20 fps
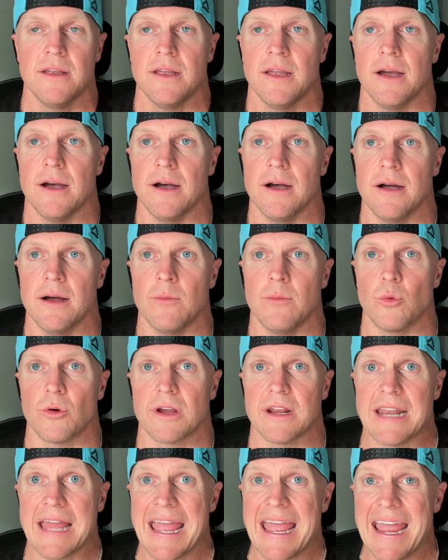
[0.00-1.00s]
We're
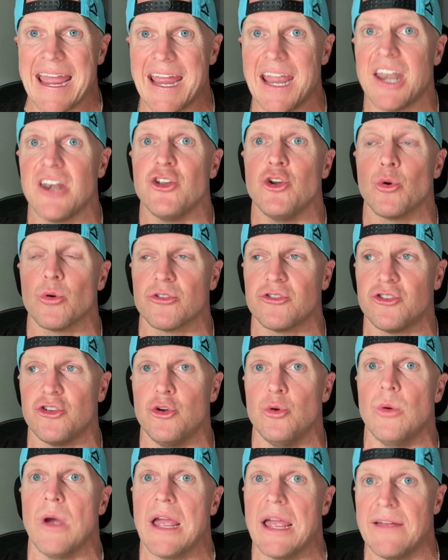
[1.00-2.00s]
going to add your
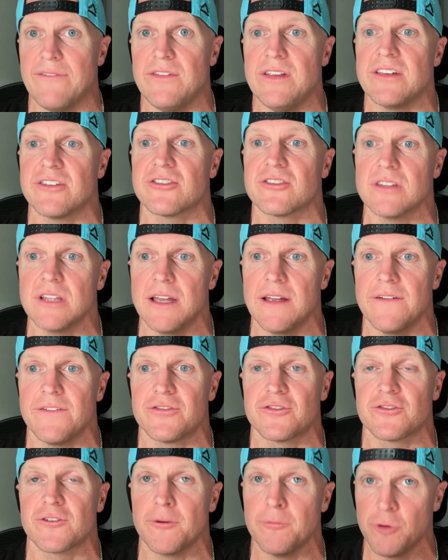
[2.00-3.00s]
two heaviest
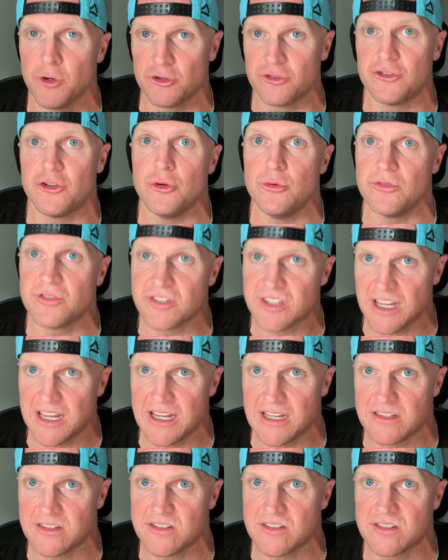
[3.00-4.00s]
lifts from your two
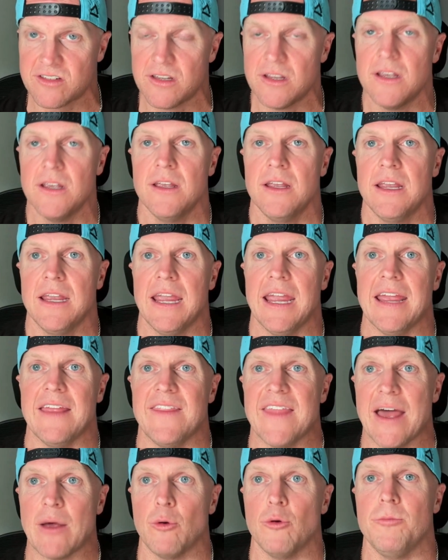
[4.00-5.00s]
sets,
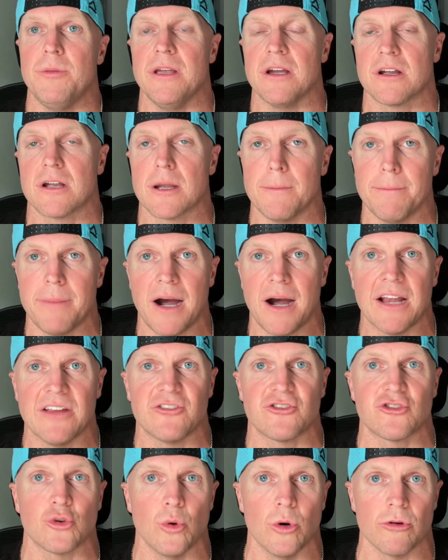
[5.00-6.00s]
and that will be a combined
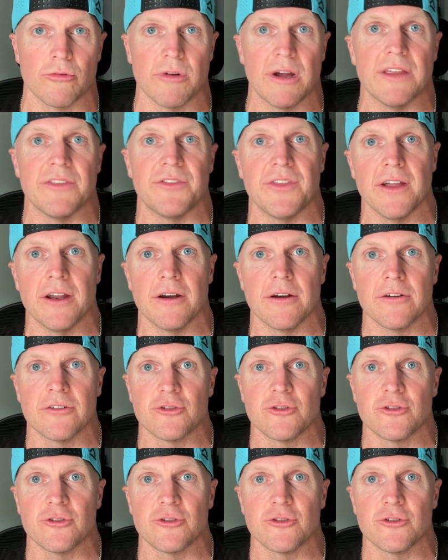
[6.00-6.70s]
score right there.